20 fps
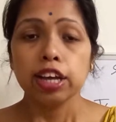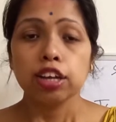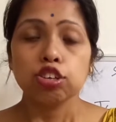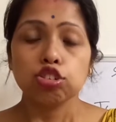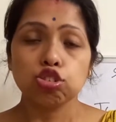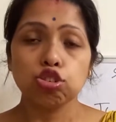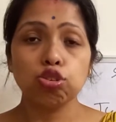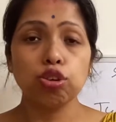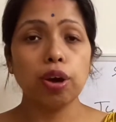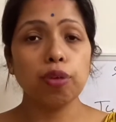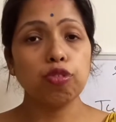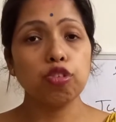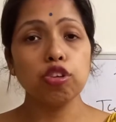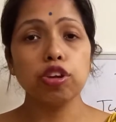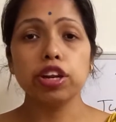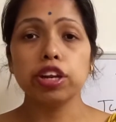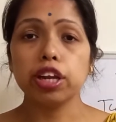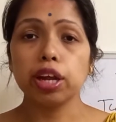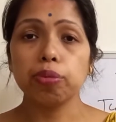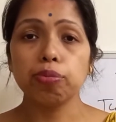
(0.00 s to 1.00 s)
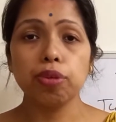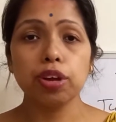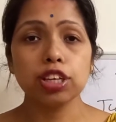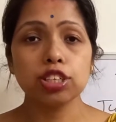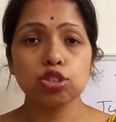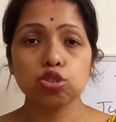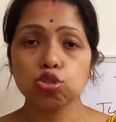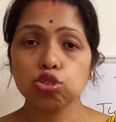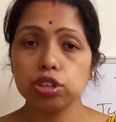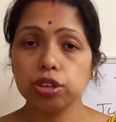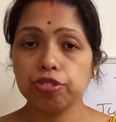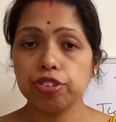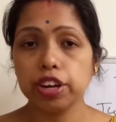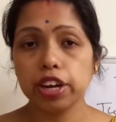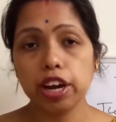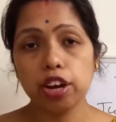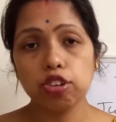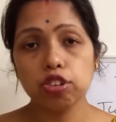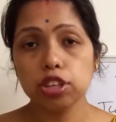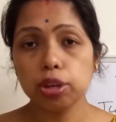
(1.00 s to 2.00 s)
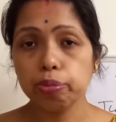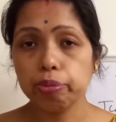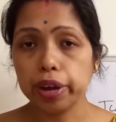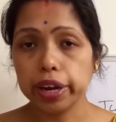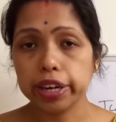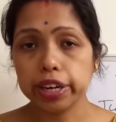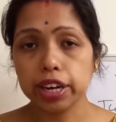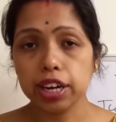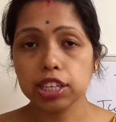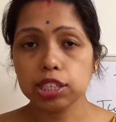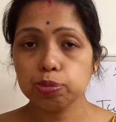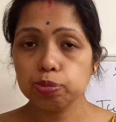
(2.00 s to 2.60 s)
So we have to intermix two different kind of the materials,